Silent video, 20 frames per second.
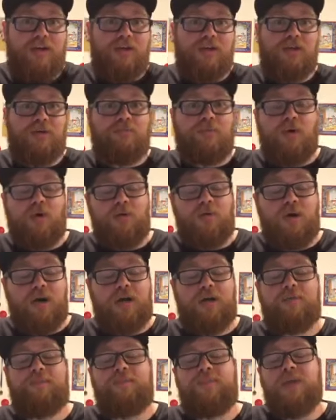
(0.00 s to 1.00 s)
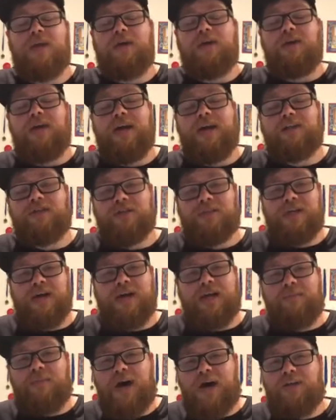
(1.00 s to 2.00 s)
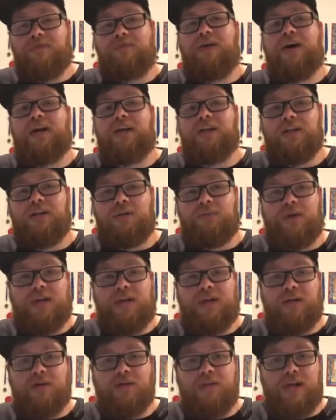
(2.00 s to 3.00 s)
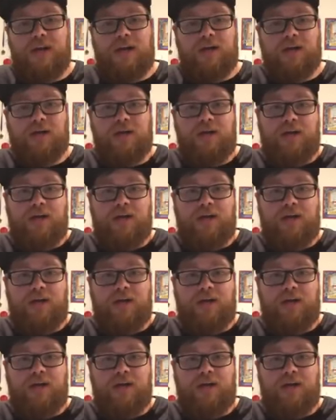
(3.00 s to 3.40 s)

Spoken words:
You can pull one and just kind of modify it a little bit here and there.